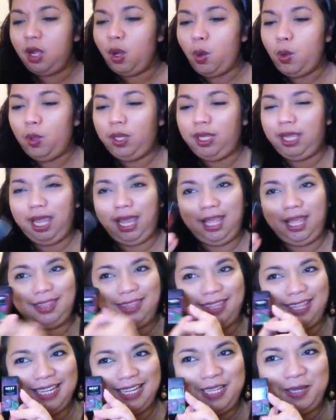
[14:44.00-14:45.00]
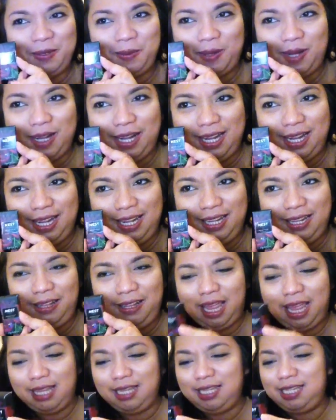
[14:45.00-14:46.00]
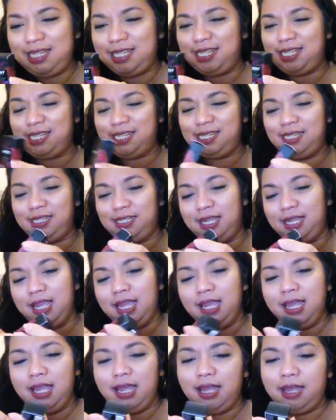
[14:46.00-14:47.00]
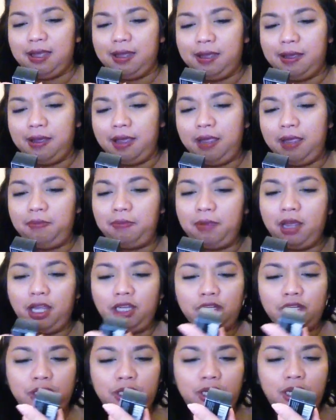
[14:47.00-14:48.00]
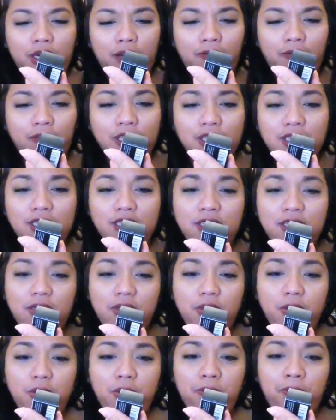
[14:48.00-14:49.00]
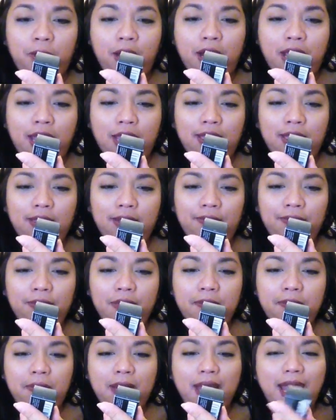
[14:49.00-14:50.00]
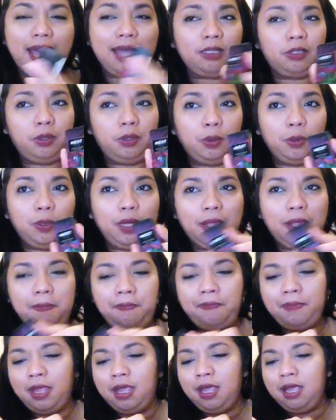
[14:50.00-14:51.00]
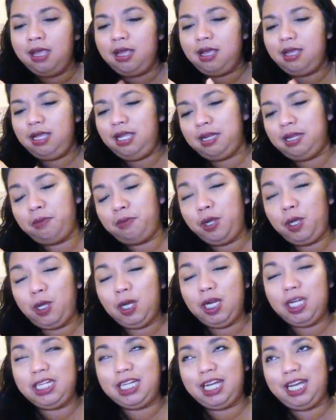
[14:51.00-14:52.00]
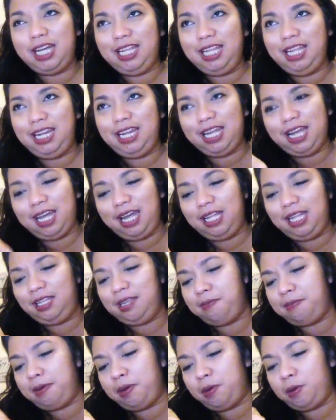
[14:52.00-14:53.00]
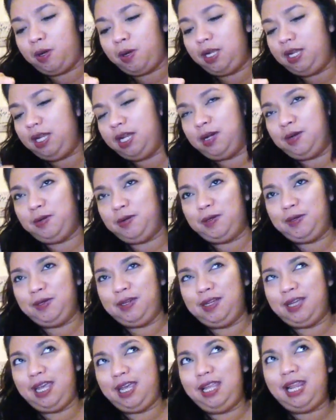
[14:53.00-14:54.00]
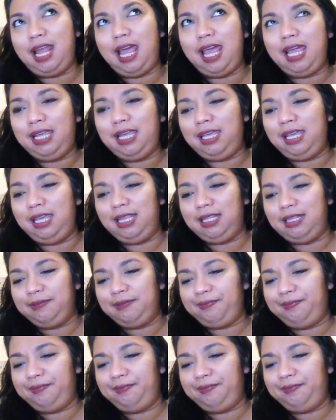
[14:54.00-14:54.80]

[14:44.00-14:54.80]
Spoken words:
Okay, this one, Nest. I'm not sure if this is a new brand. Black Tulip. Inamoy ko na siya kanina at nabanguhan ako. I like it.